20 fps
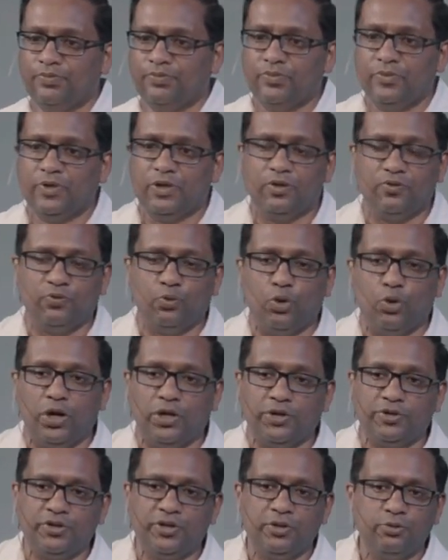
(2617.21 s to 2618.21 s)
and it was just
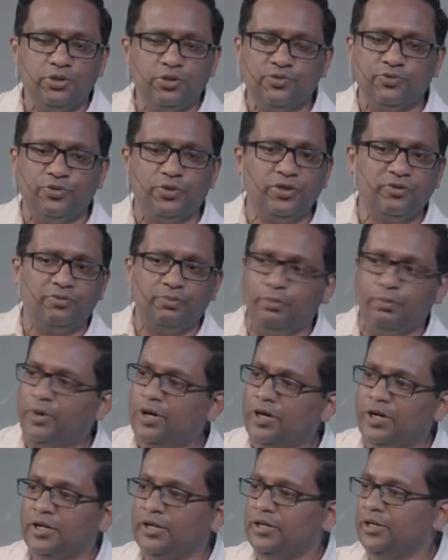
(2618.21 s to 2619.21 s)
disgusting to look at.
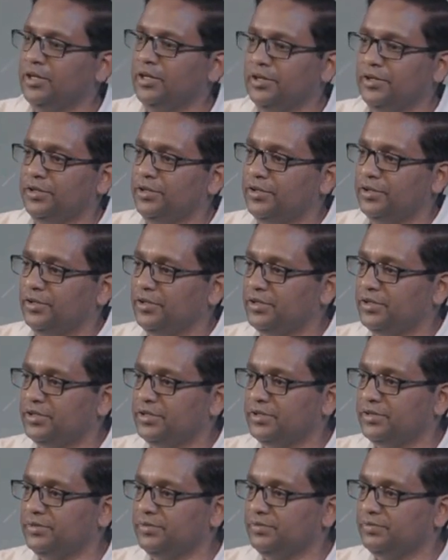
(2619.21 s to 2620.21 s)

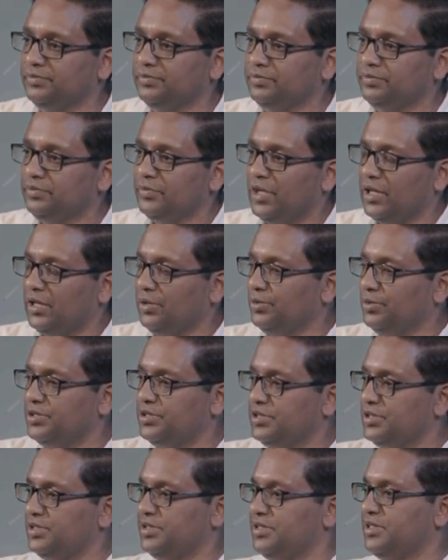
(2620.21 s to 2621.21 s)
How do I get that
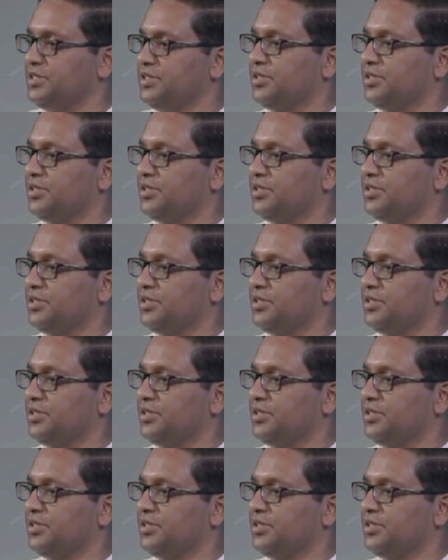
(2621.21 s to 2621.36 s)
dirt out?